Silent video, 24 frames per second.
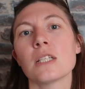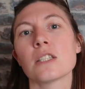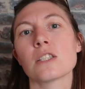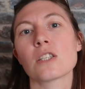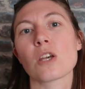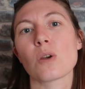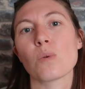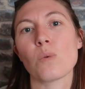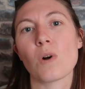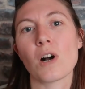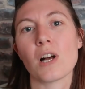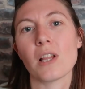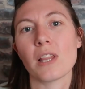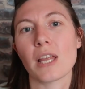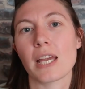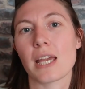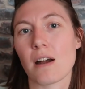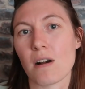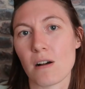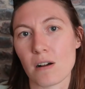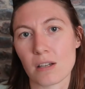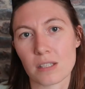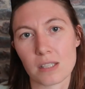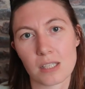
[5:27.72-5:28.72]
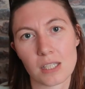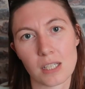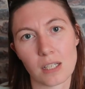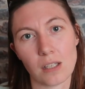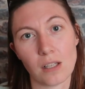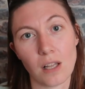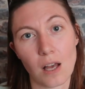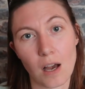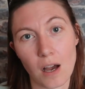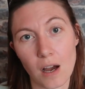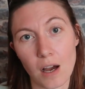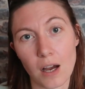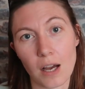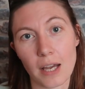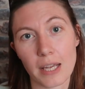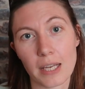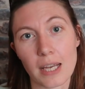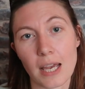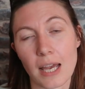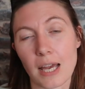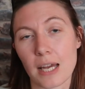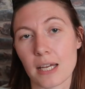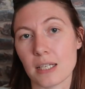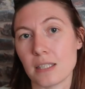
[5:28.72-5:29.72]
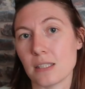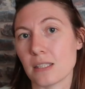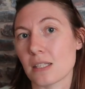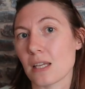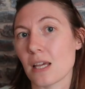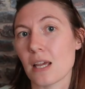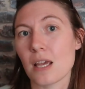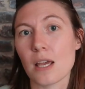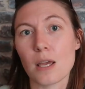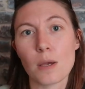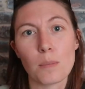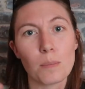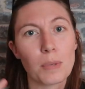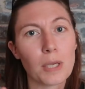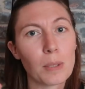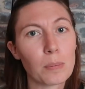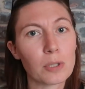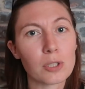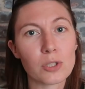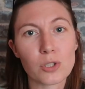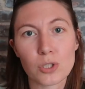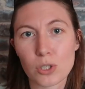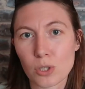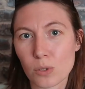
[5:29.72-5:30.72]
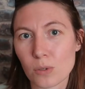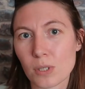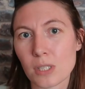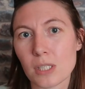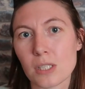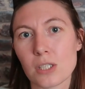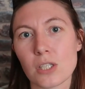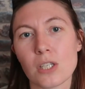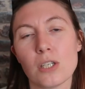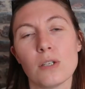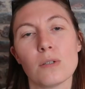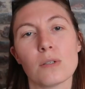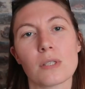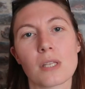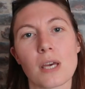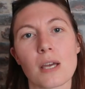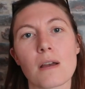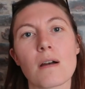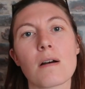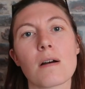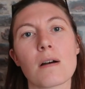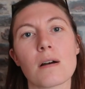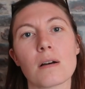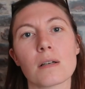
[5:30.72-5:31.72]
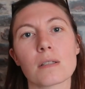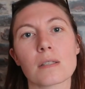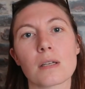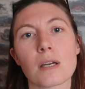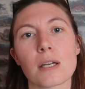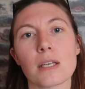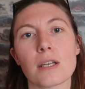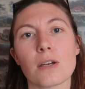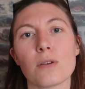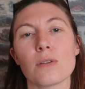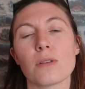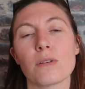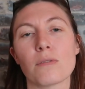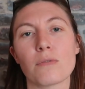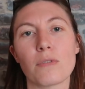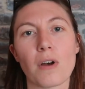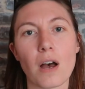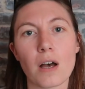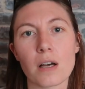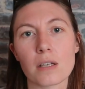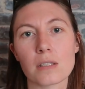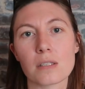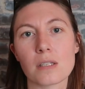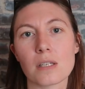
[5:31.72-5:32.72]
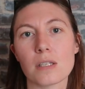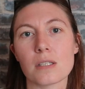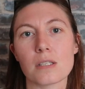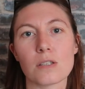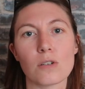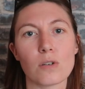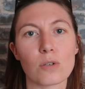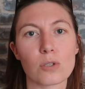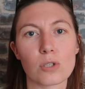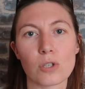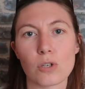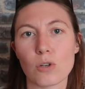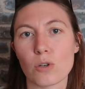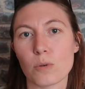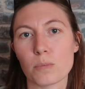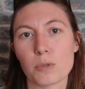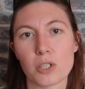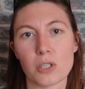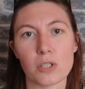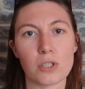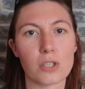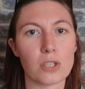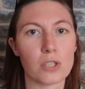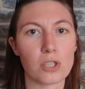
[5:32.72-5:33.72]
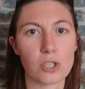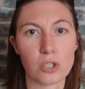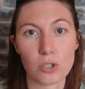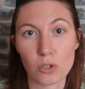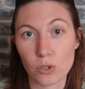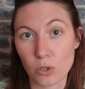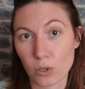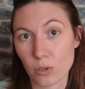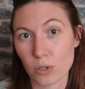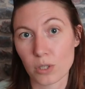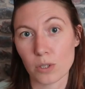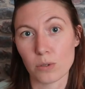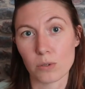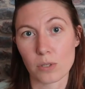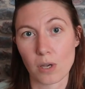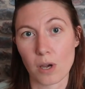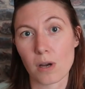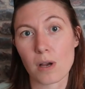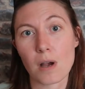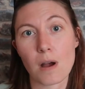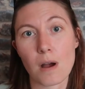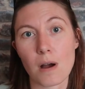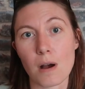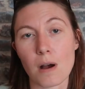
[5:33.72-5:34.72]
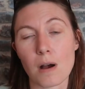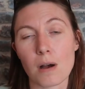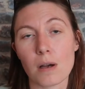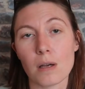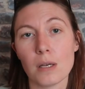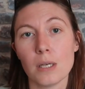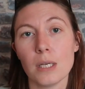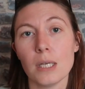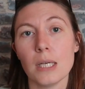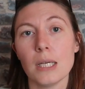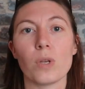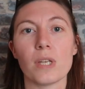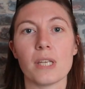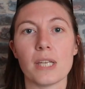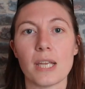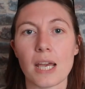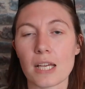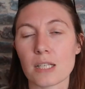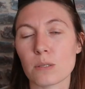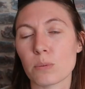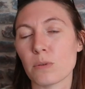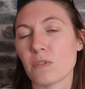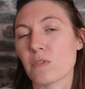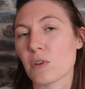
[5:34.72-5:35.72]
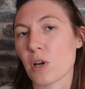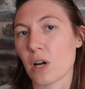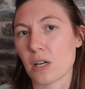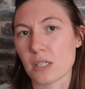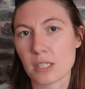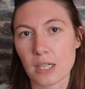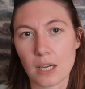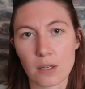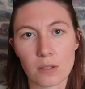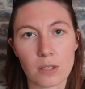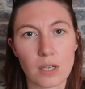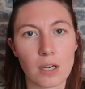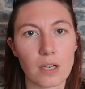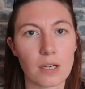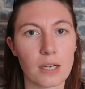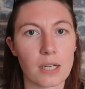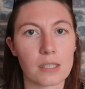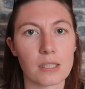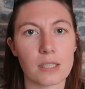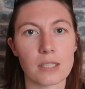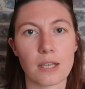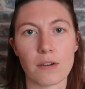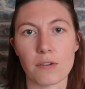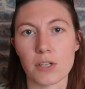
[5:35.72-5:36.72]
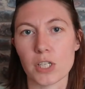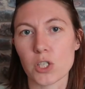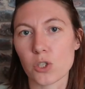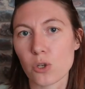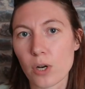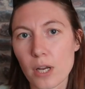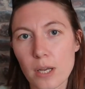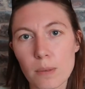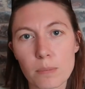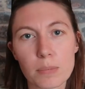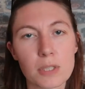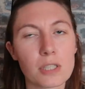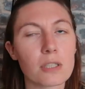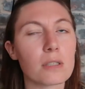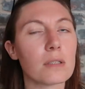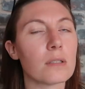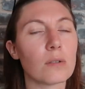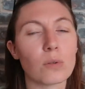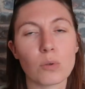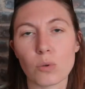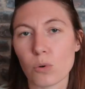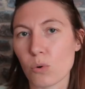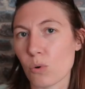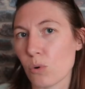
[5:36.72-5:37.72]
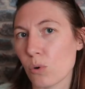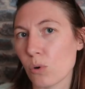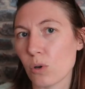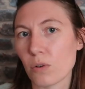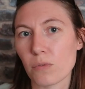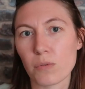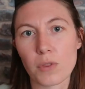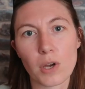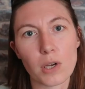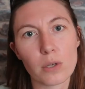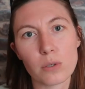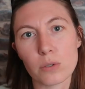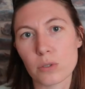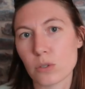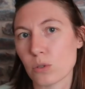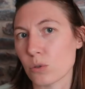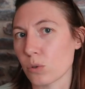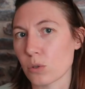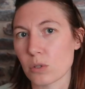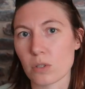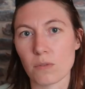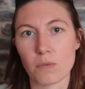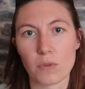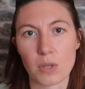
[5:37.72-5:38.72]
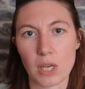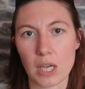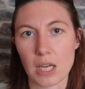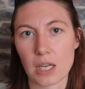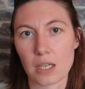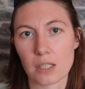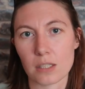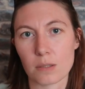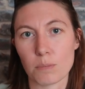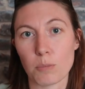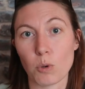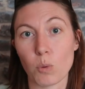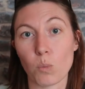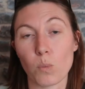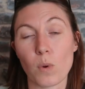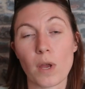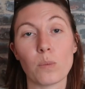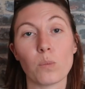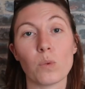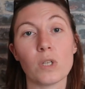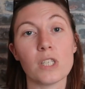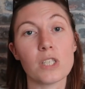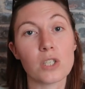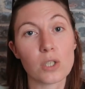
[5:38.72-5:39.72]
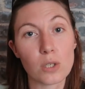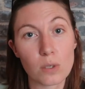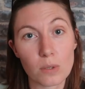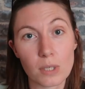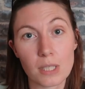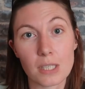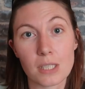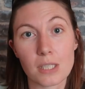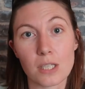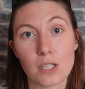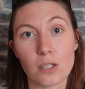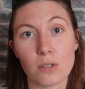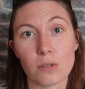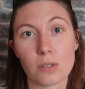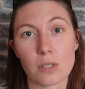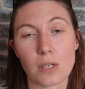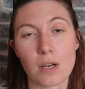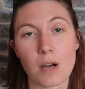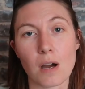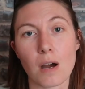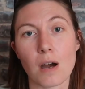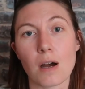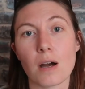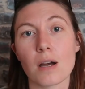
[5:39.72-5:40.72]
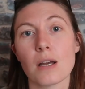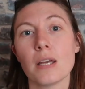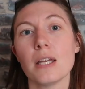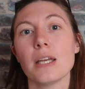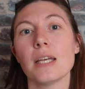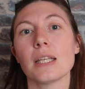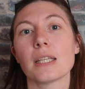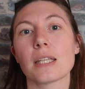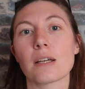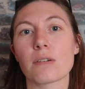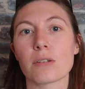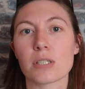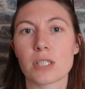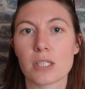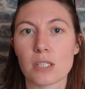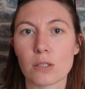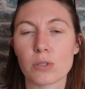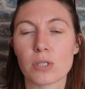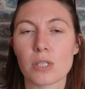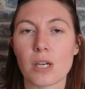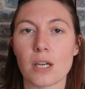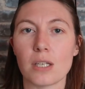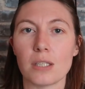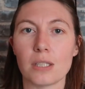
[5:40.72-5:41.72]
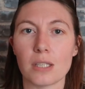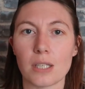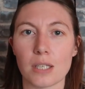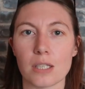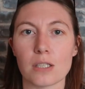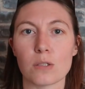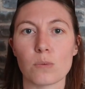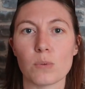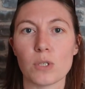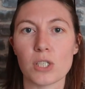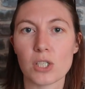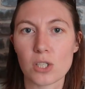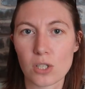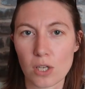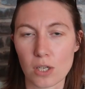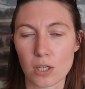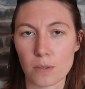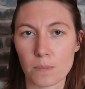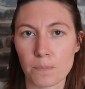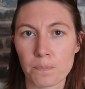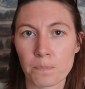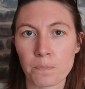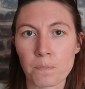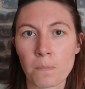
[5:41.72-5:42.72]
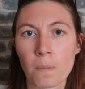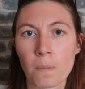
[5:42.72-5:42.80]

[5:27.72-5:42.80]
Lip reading: So while they are still high and people do need to use their cars, I know that for us it's not an option to just not use our car. Yes, we've cut out the unnecessary trips and all of those sorts of things, but when we do need to use the car, there are still certain things we do.